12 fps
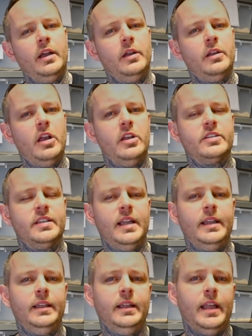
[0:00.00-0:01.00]
a
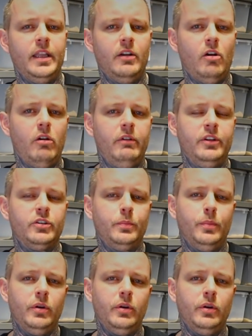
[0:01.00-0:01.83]
slightly lighter orange.